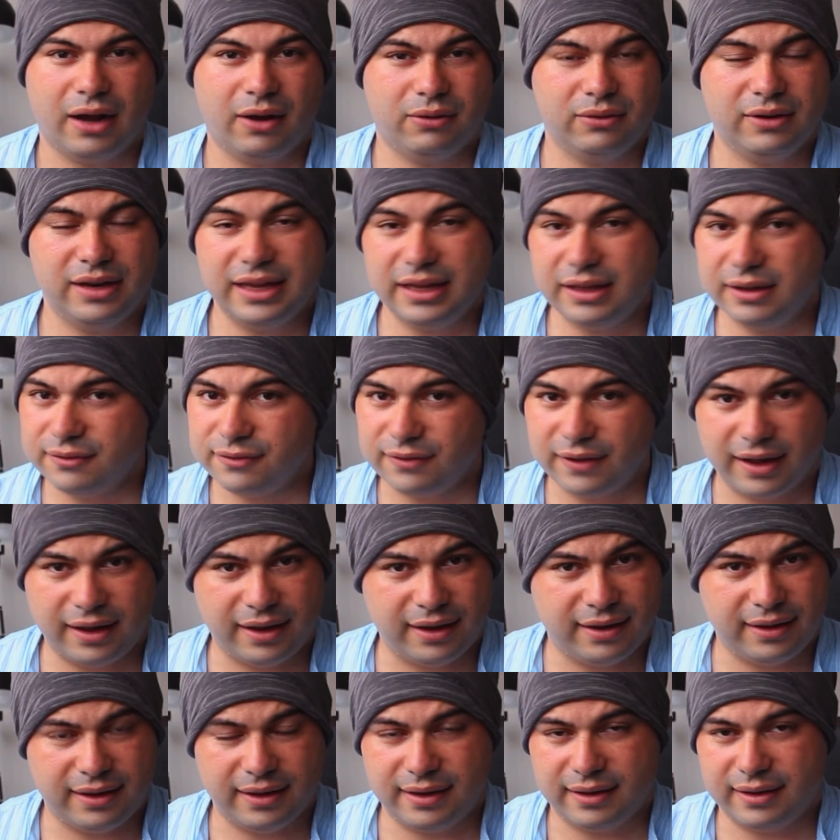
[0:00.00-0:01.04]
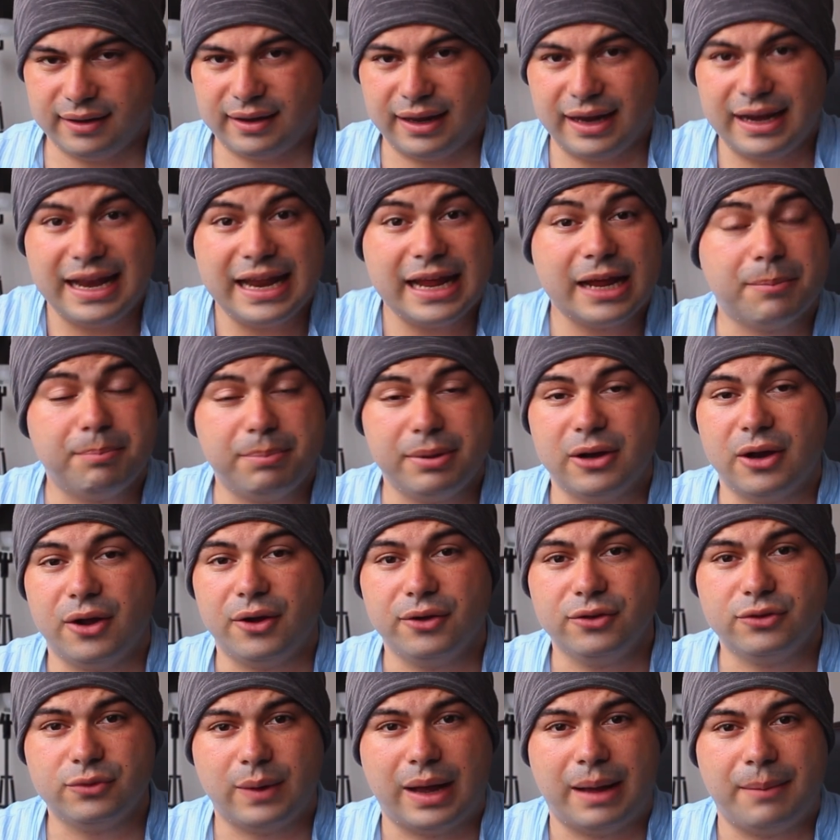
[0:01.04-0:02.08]
I'll leave a link
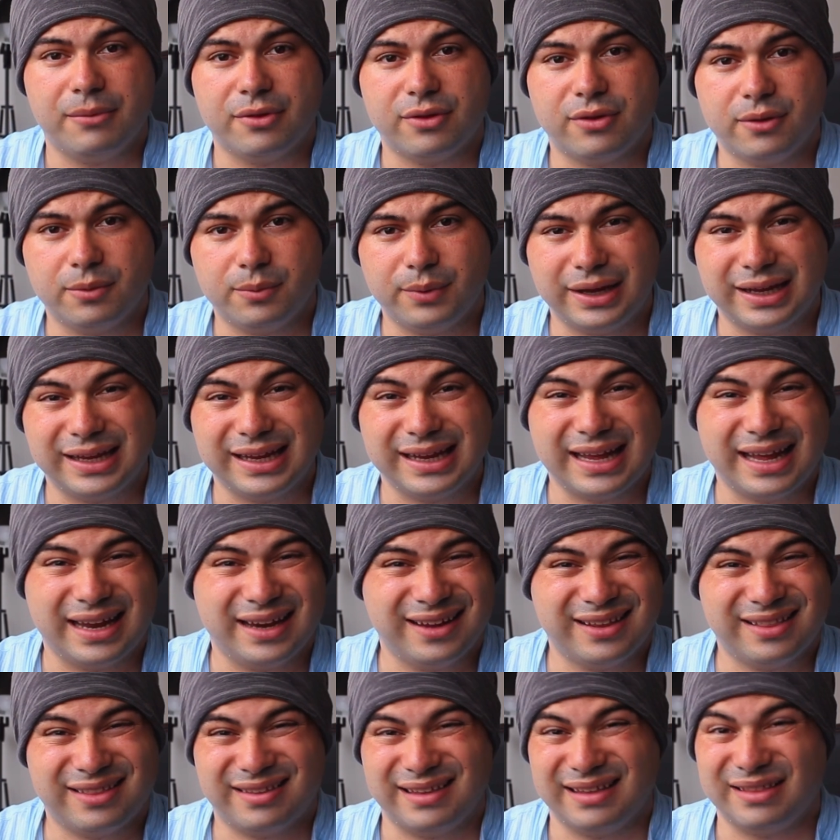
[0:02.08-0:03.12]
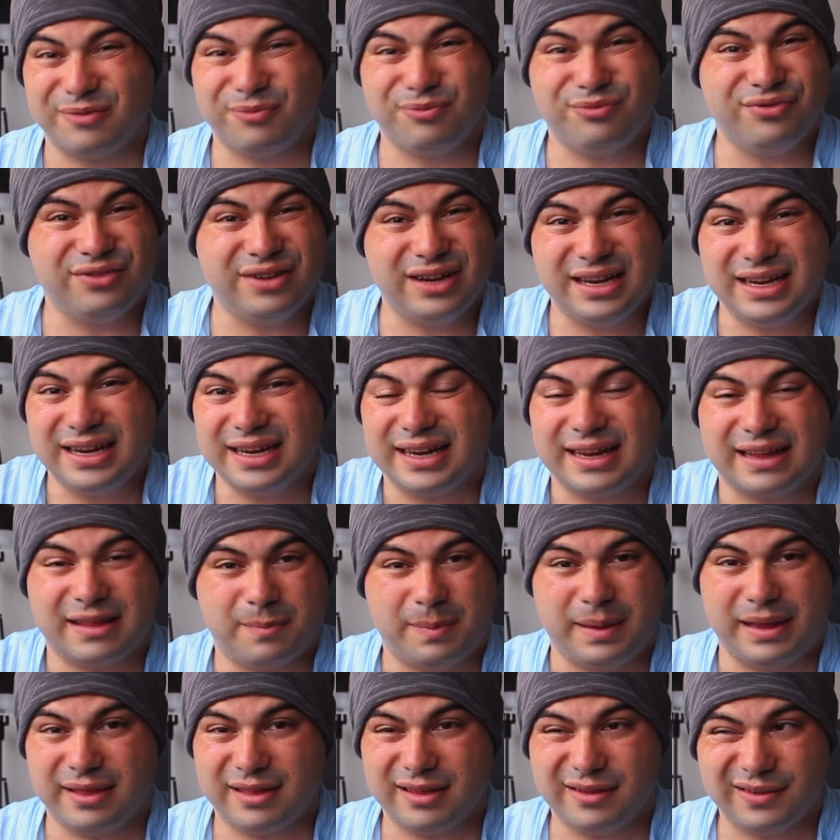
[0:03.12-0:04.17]
below to Amazon where you can get it. It's really
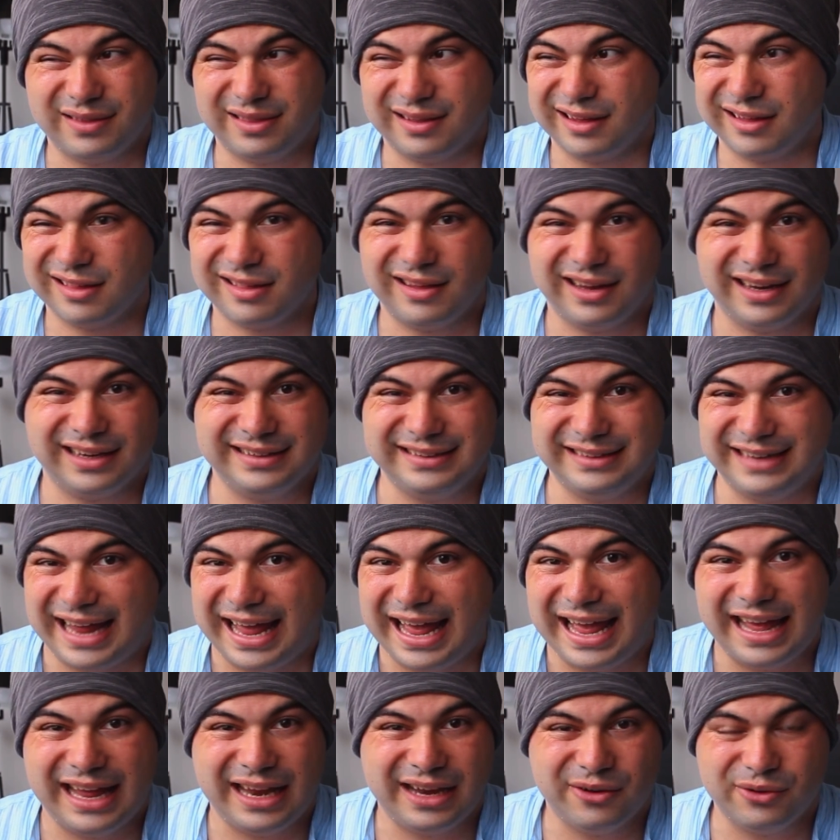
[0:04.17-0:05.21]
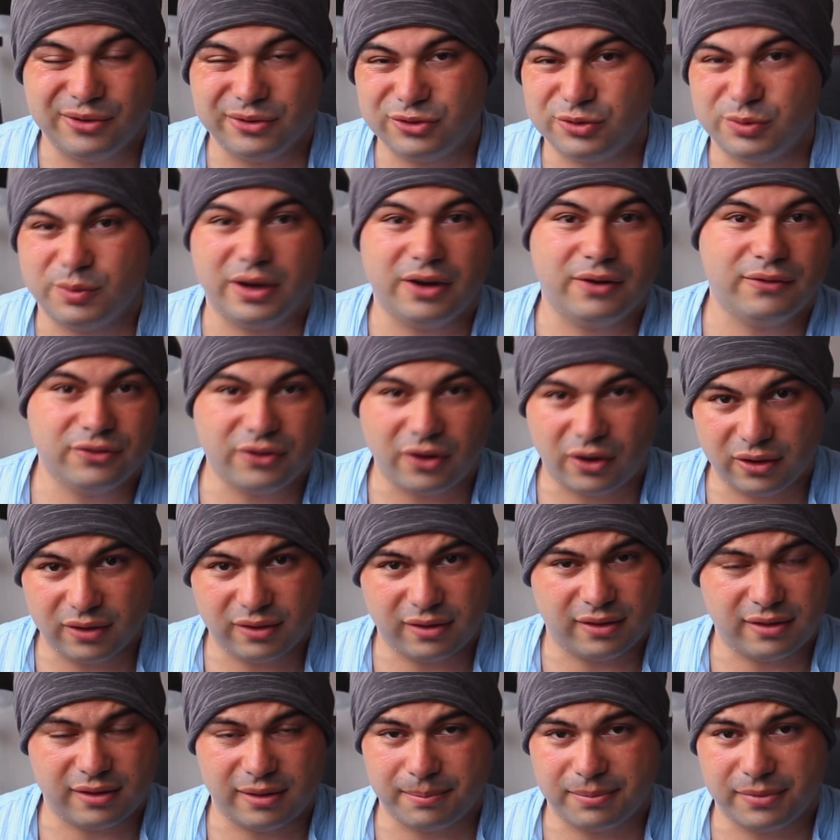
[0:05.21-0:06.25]
inexpensive. I think it's like $10 or
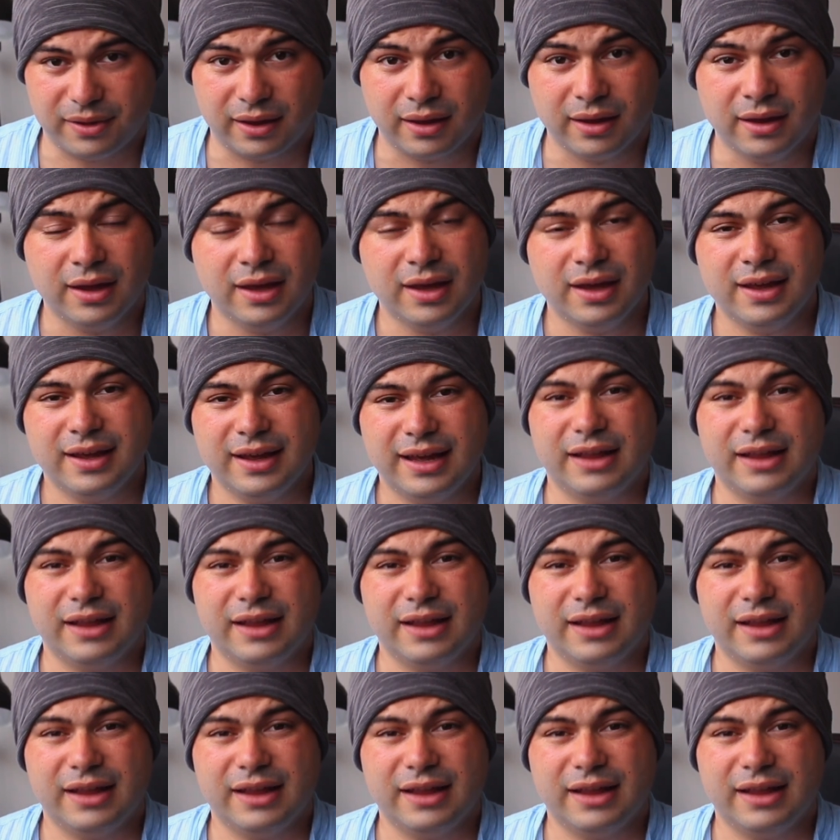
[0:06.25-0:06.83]
$12 or something.